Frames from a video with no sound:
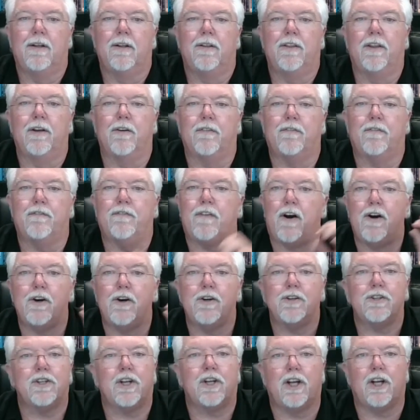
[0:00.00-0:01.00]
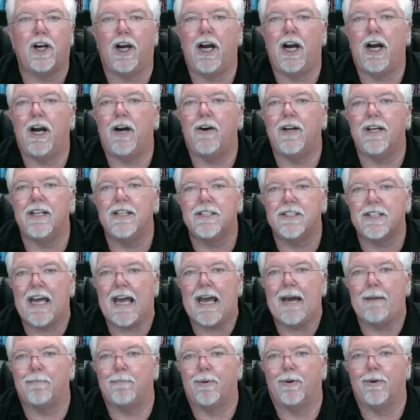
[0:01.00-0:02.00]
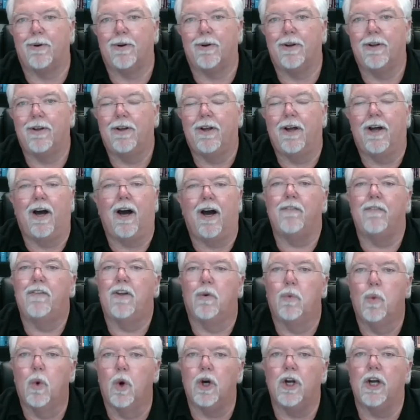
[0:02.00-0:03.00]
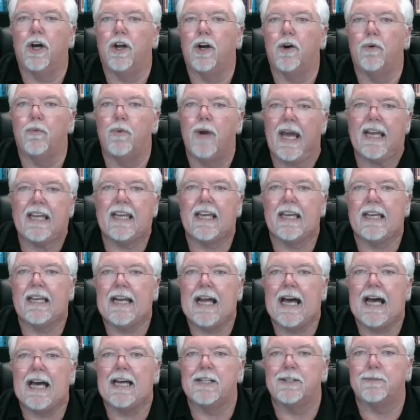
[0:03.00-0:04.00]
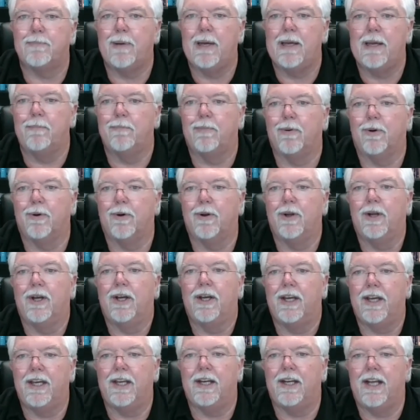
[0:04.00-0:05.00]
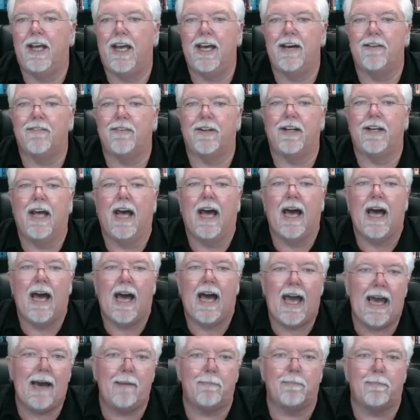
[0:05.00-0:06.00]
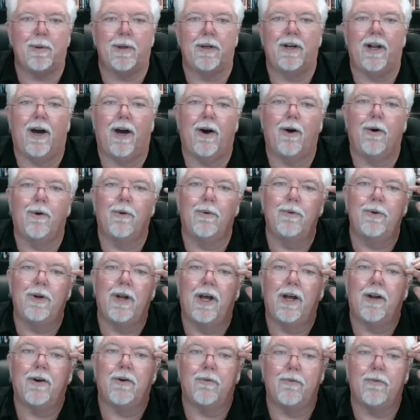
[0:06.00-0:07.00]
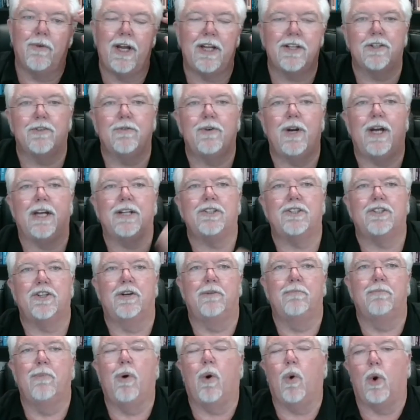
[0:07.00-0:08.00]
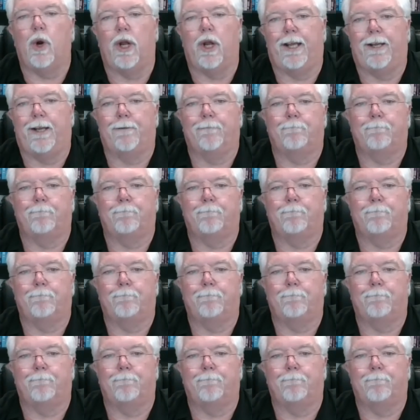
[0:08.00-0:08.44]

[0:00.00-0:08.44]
The first clear example of that we're going to recognize people in heaven happened on resurrection morning.